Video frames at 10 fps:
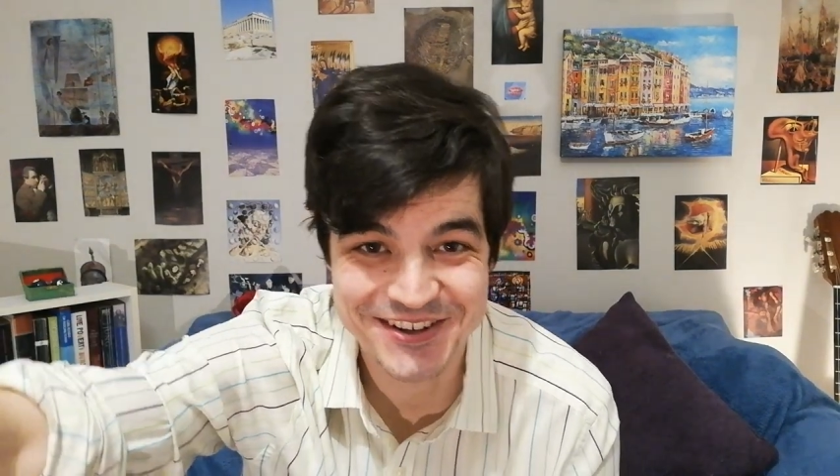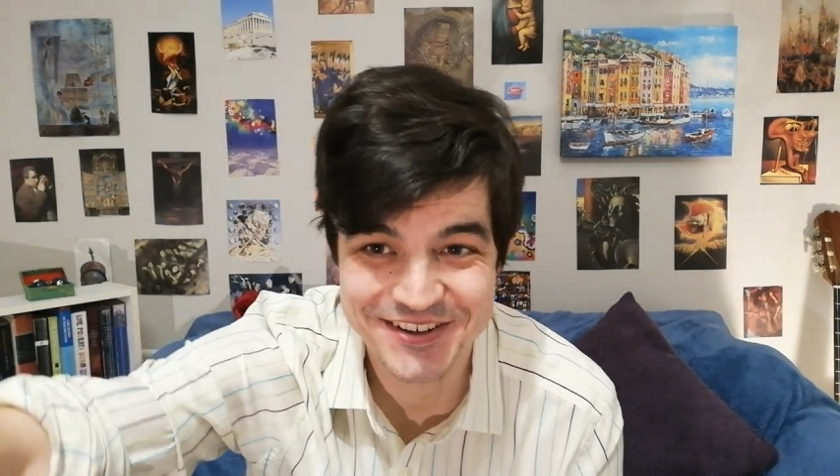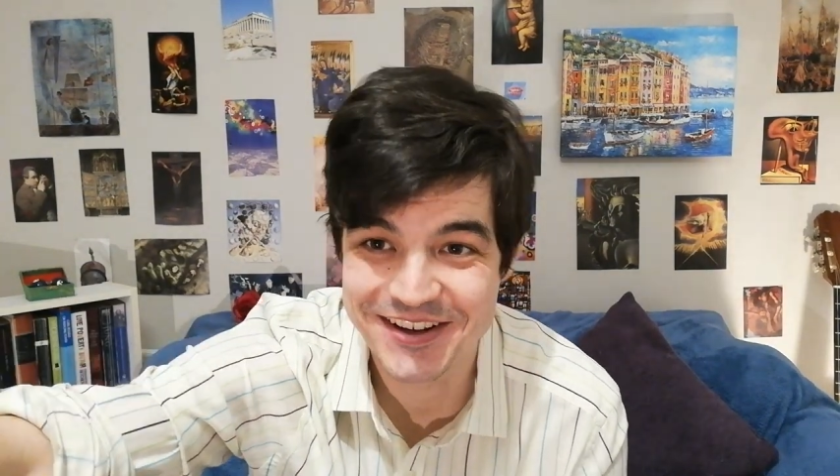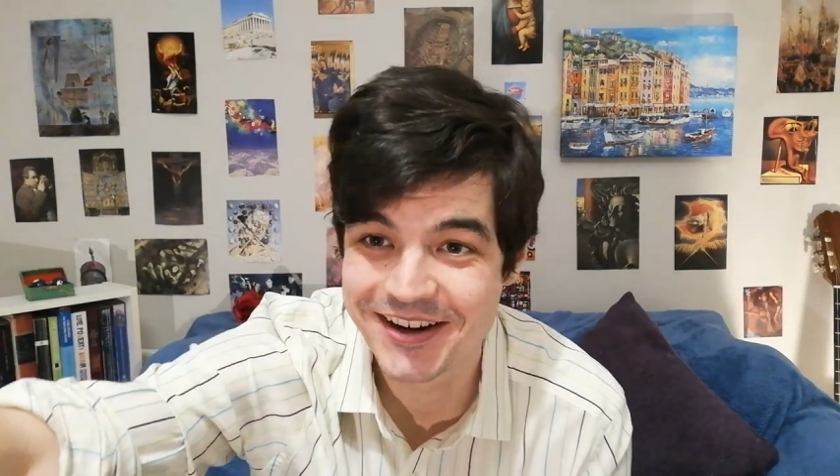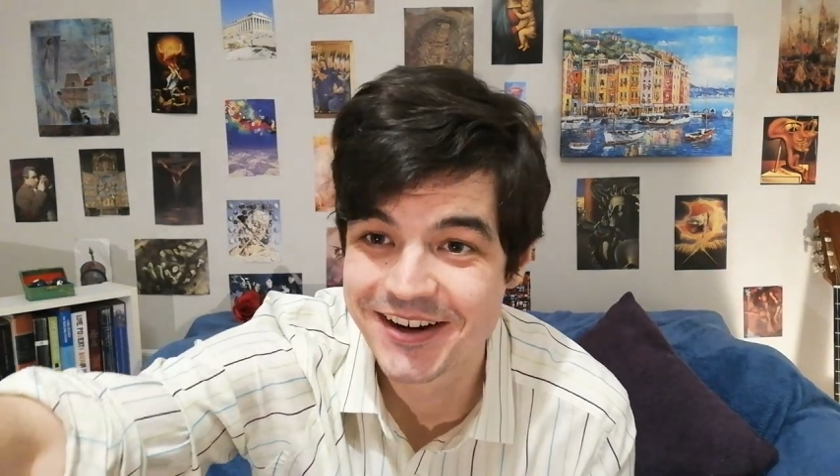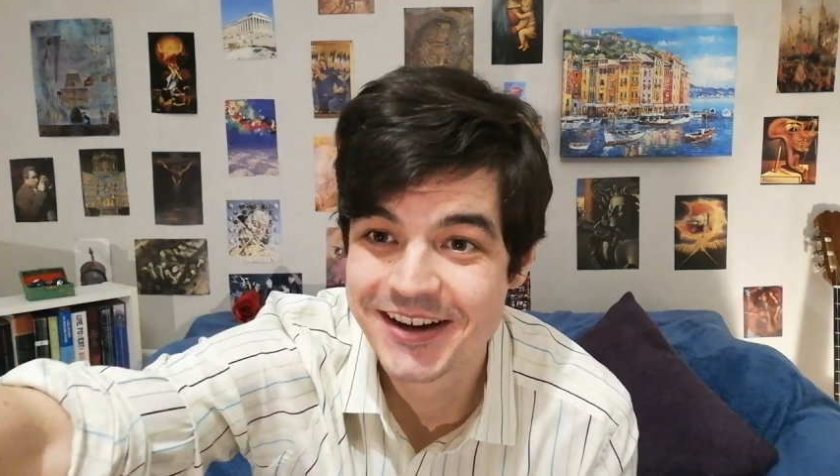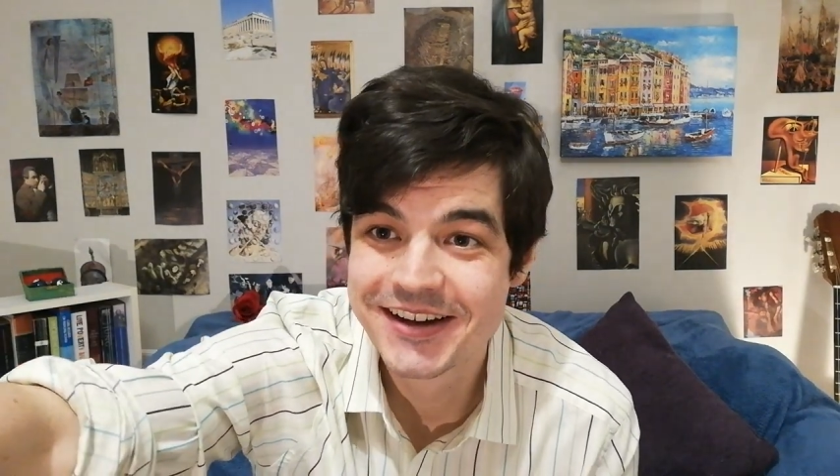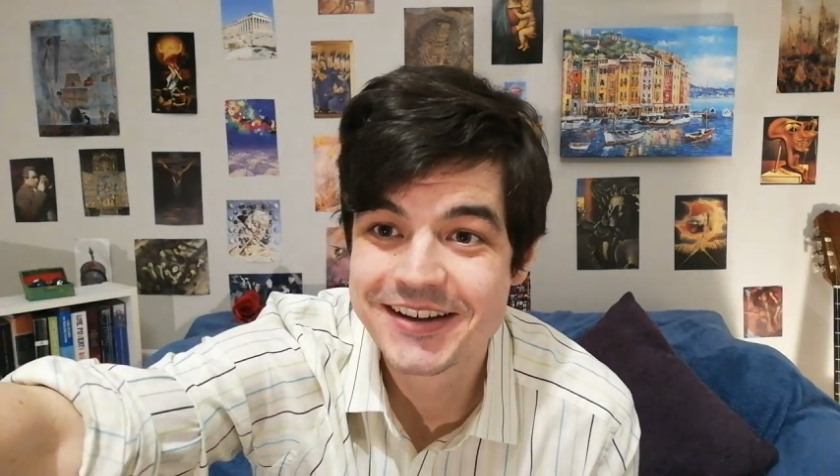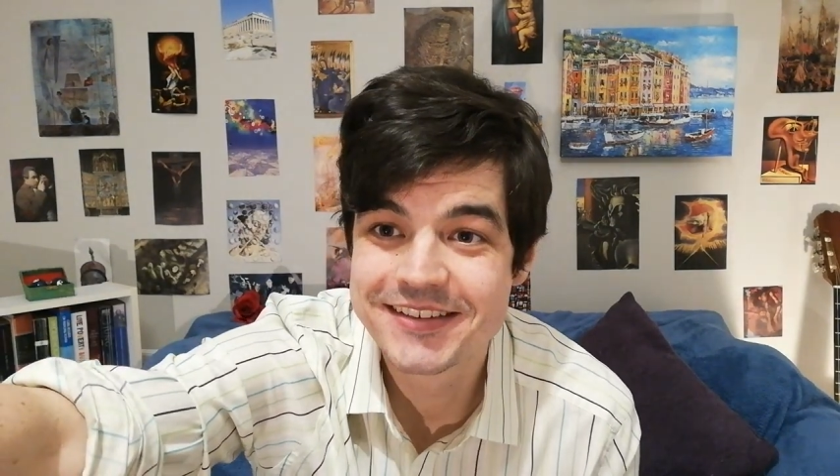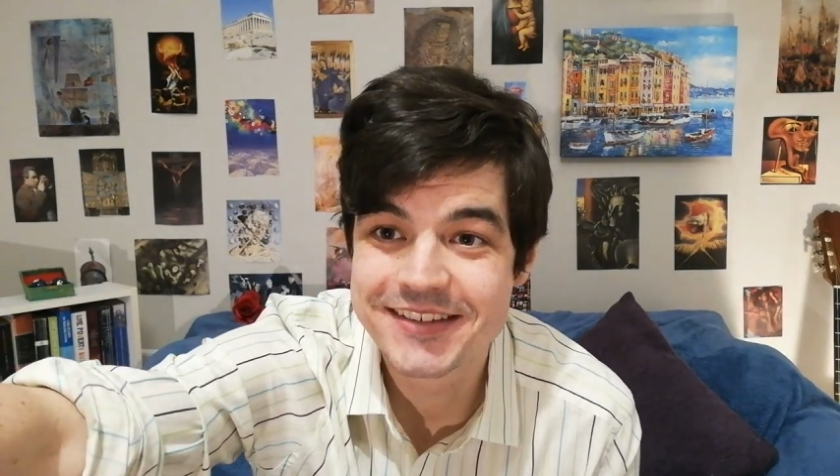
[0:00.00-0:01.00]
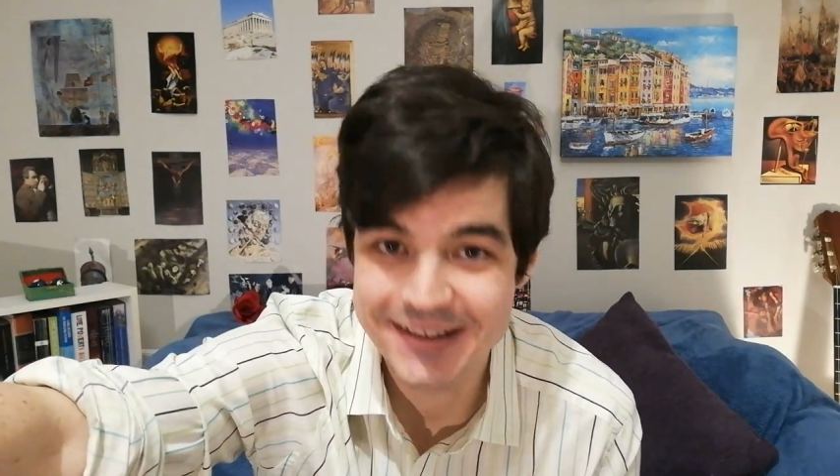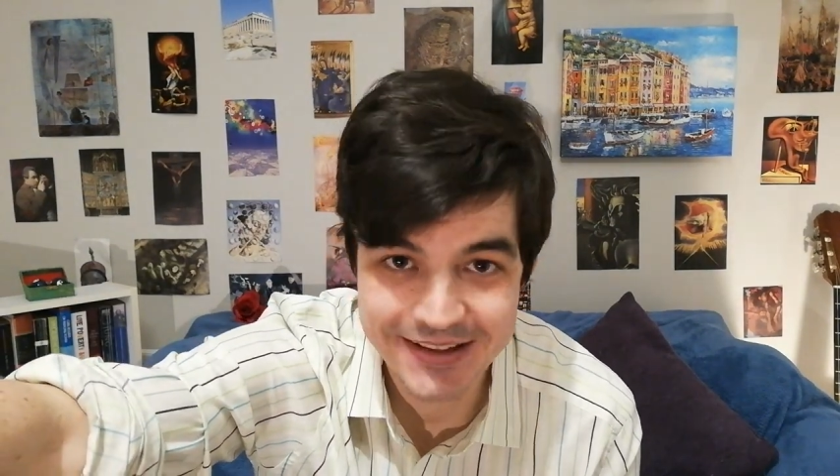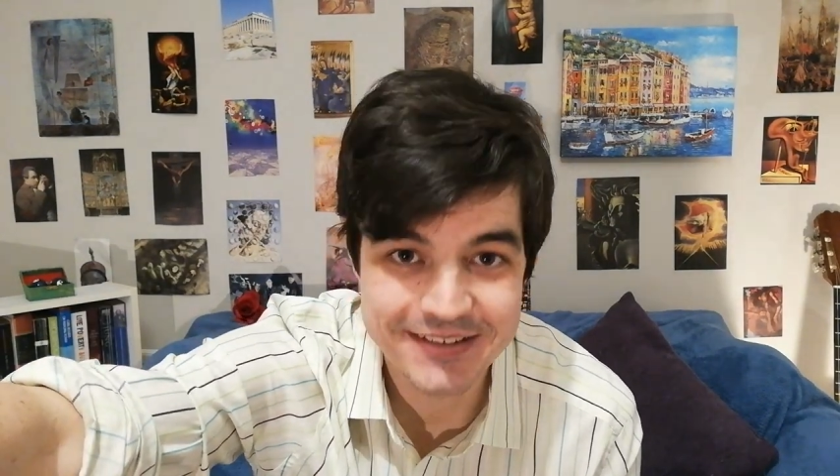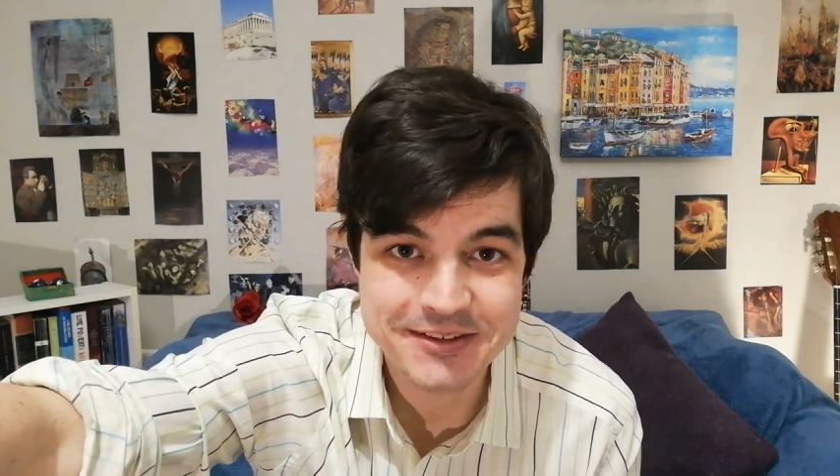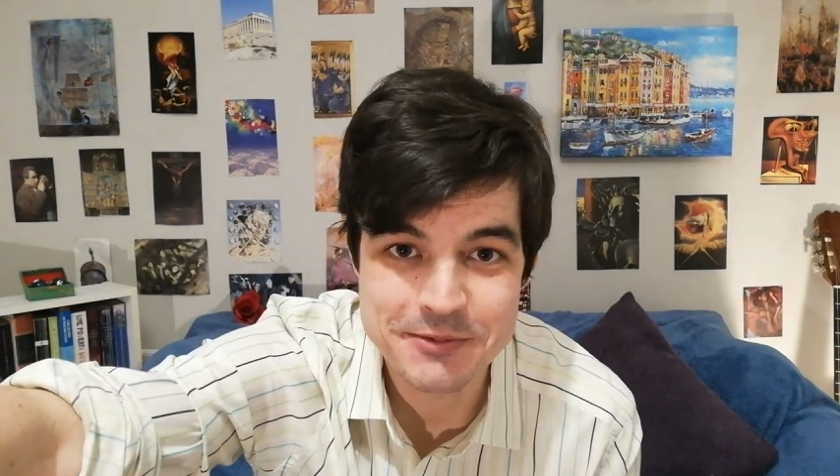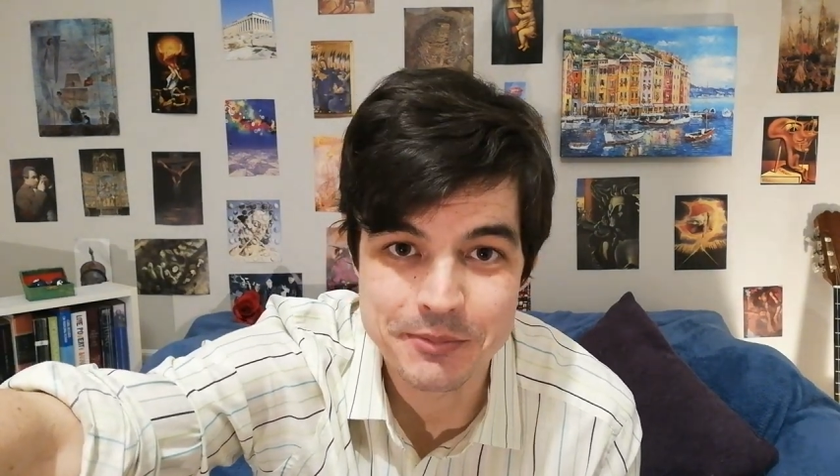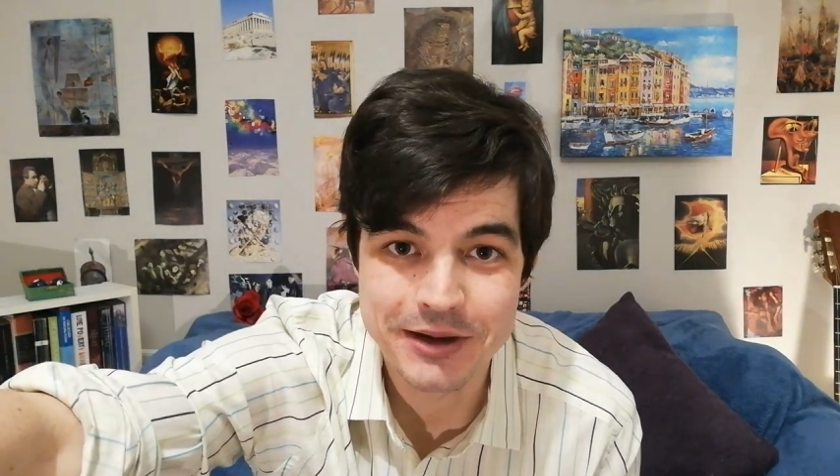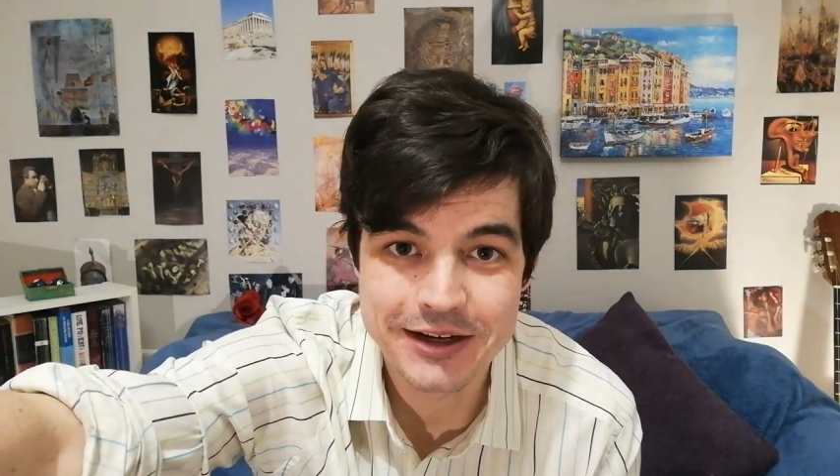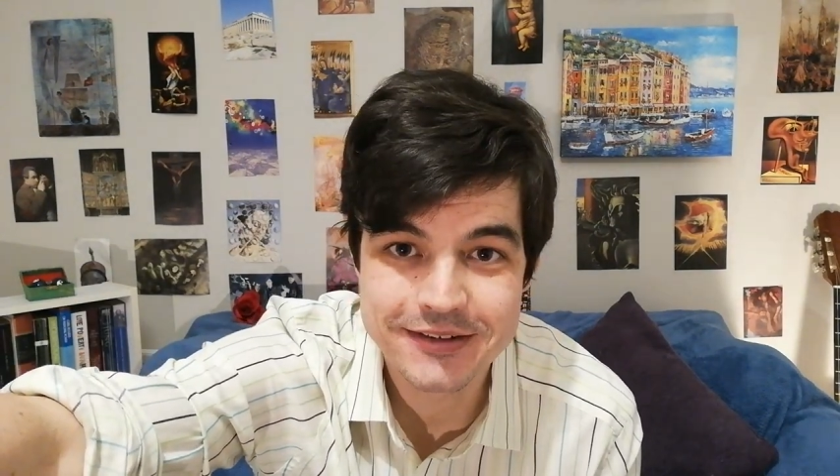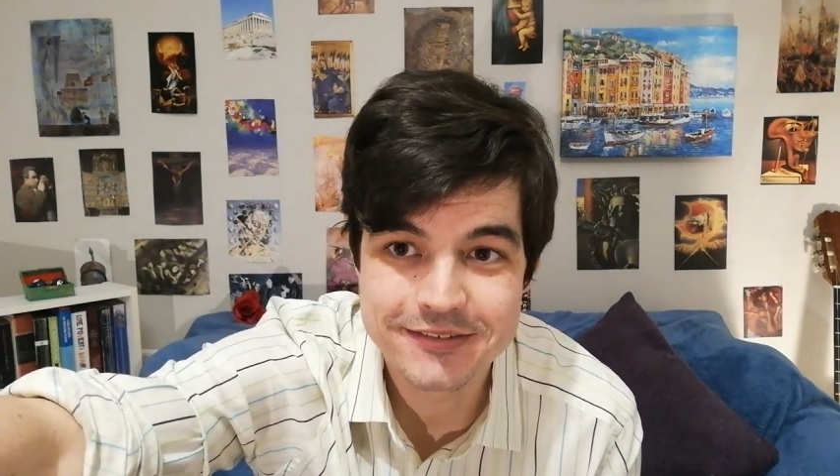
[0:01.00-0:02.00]
your day. See you later,
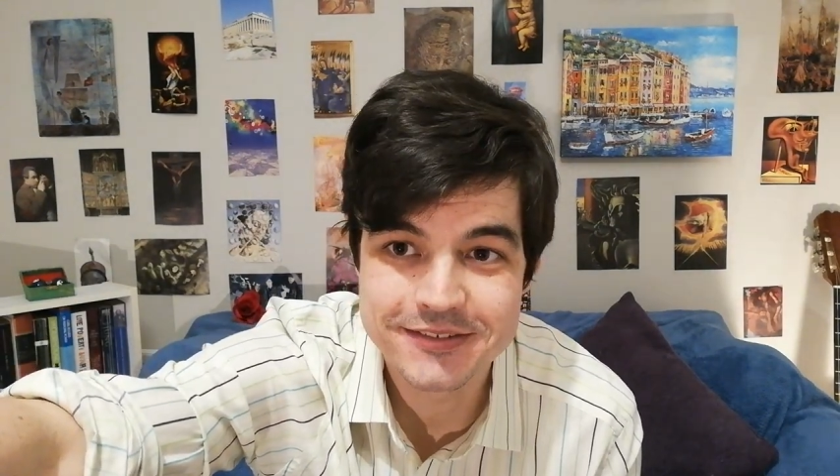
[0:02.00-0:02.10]
bye-bye.